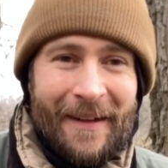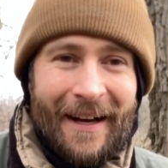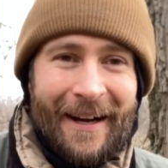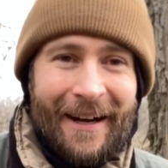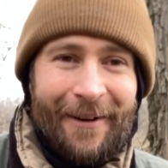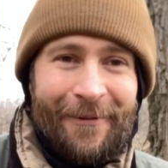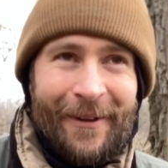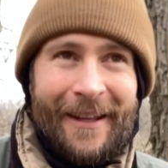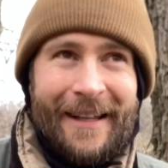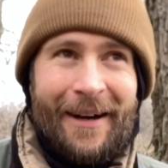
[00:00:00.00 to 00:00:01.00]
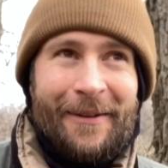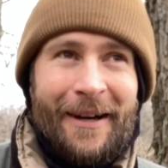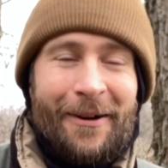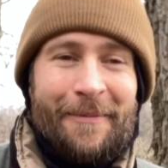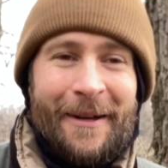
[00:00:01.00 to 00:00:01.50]
I feel like
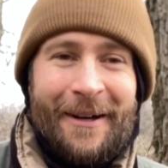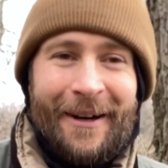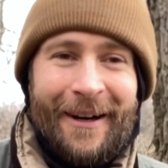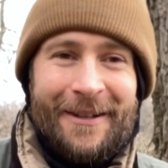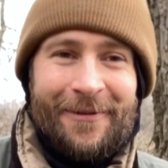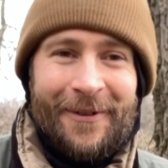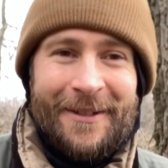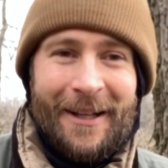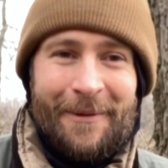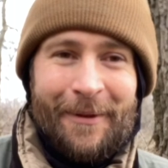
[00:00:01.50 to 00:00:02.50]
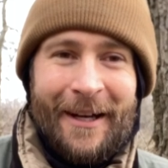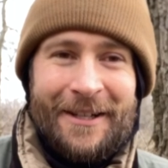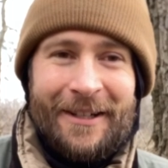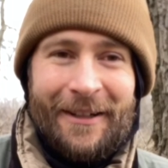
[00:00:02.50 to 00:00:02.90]
that would be a cause for celebration